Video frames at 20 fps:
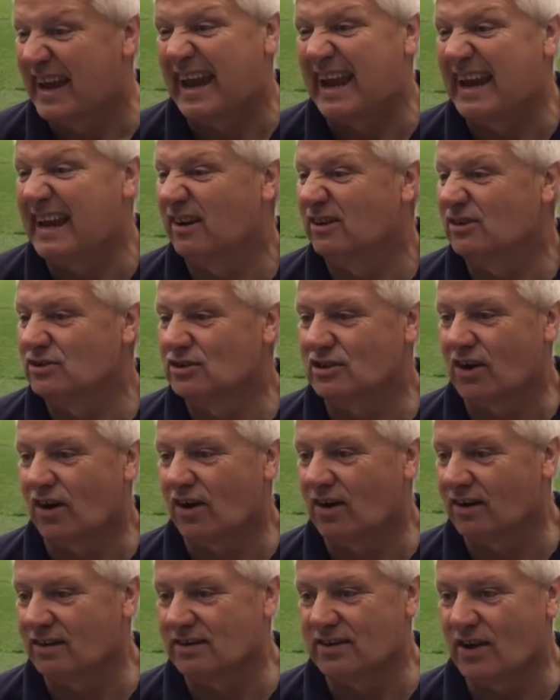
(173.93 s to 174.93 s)
England,
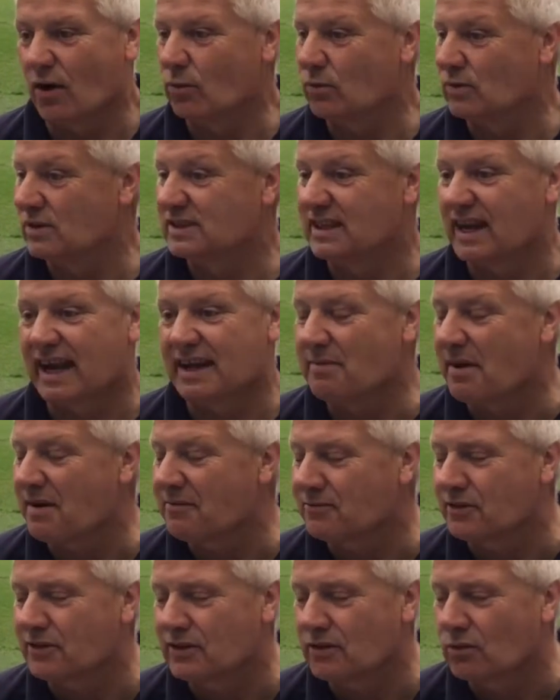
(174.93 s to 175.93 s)
Scotland, the oldest game
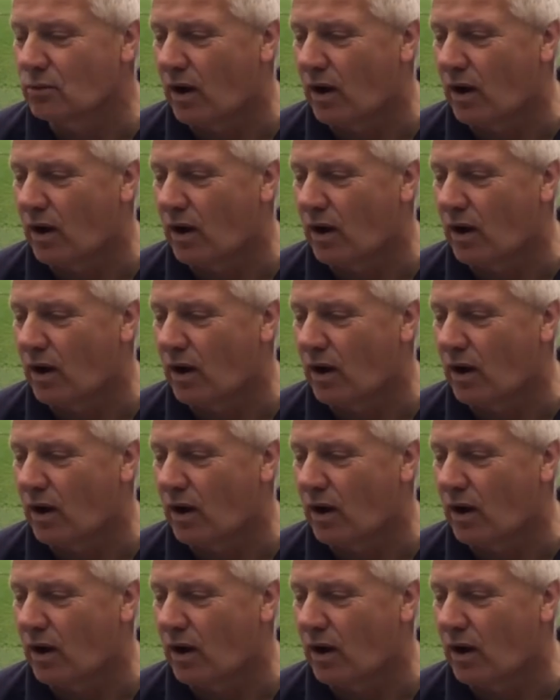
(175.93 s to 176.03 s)
ever in the